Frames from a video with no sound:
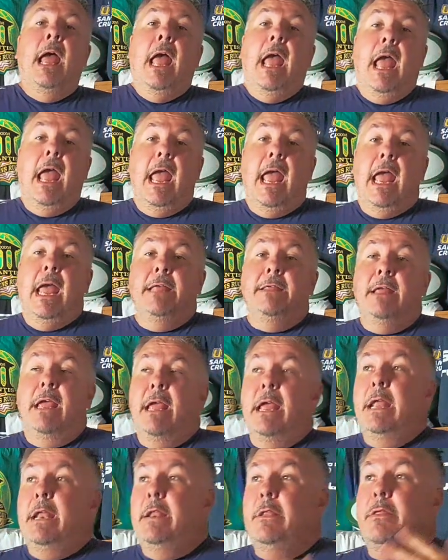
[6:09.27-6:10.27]
And
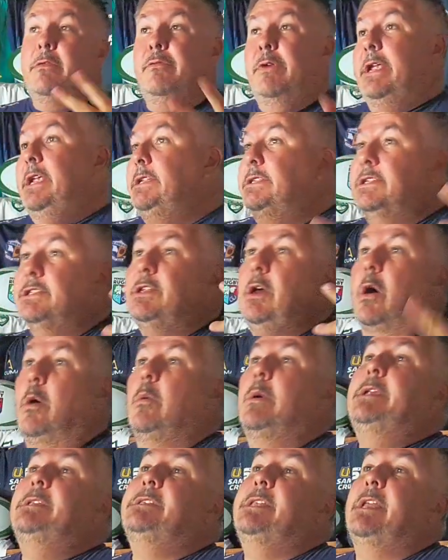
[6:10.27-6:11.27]
then 3, just
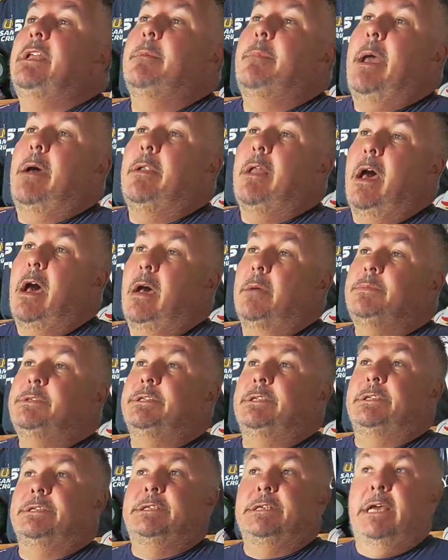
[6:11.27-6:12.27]
always think about
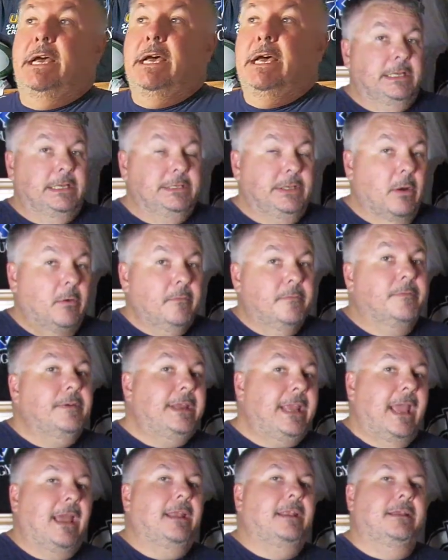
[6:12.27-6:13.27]
options. Don't
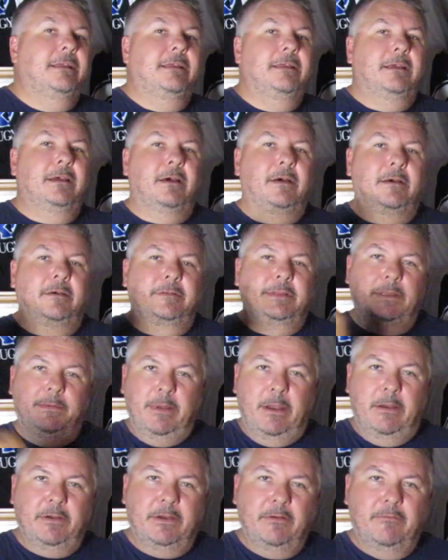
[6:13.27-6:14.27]
forget the
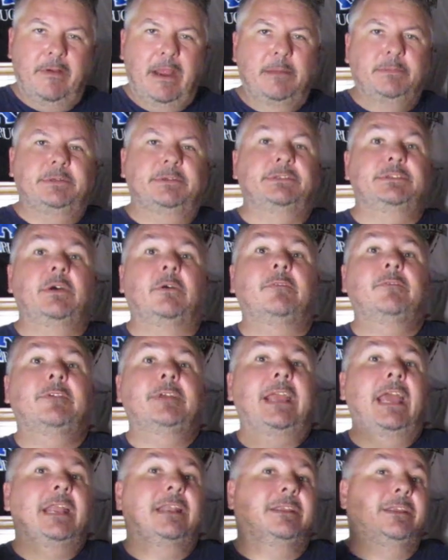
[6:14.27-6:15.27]
American Raptors. Don't
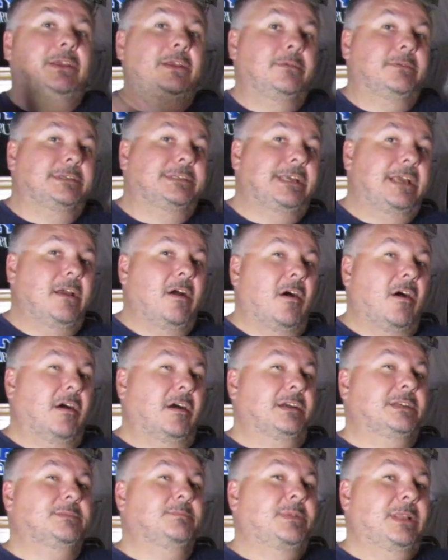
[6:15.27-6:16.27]
forget the USA
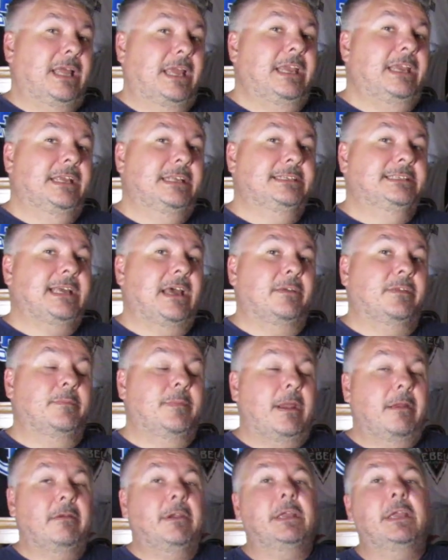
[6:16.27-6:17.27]
Hawks playing in South
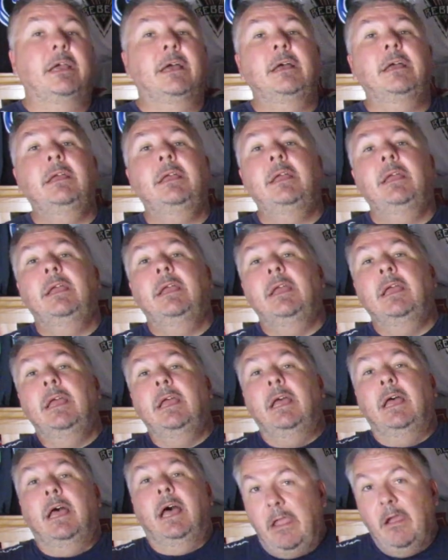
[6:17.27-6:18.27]
America.
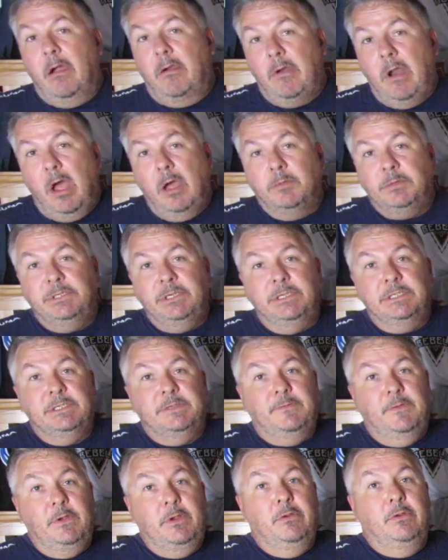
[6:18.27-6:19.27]
They are options
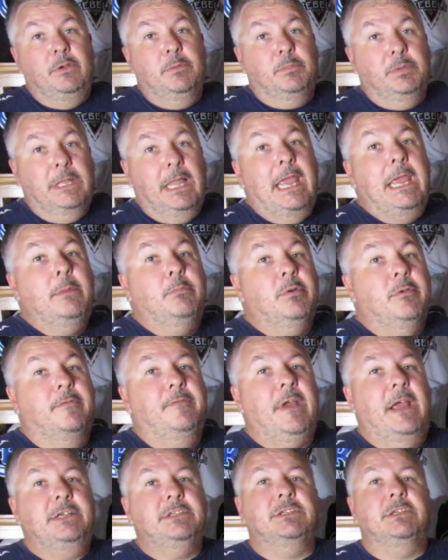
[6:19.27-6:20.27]
for you to play
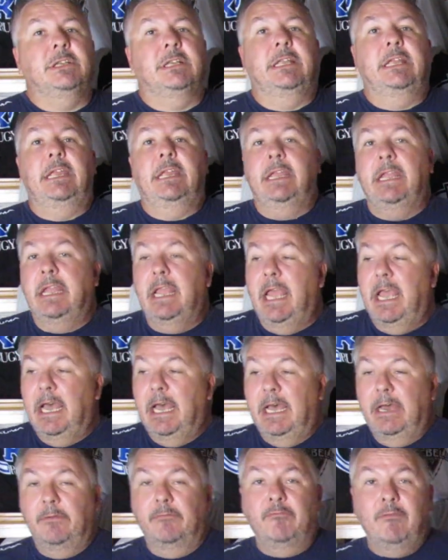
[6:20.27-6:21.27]
professionally
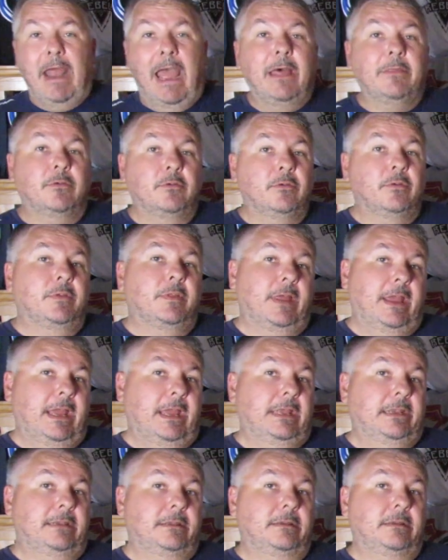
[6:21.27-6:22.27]
rather
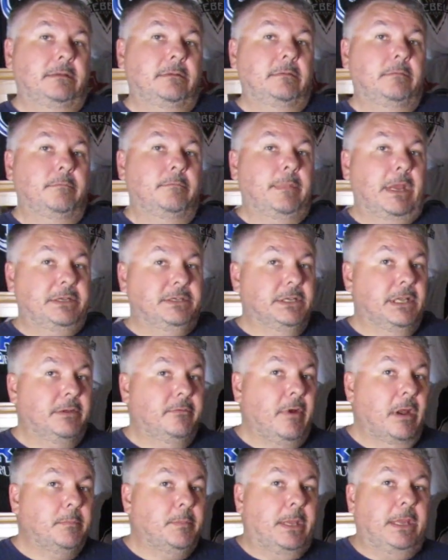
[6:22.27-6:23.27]
than Major League
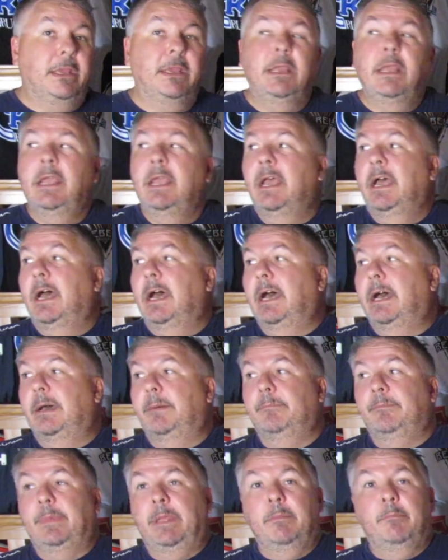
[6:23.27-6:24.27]
Rugby.
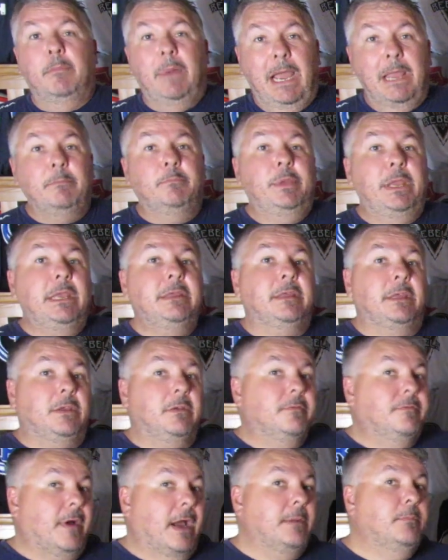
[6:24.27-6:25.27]
It might be that you
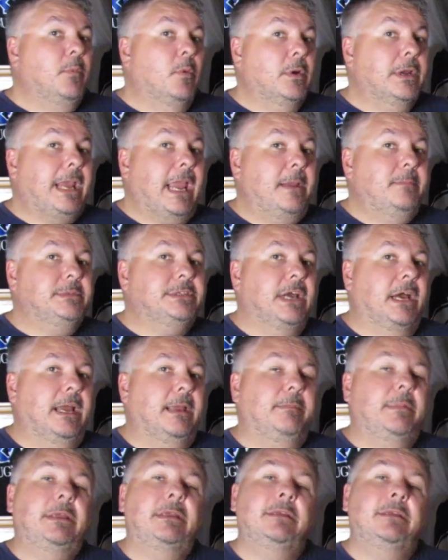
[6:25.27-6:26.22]
find more game time.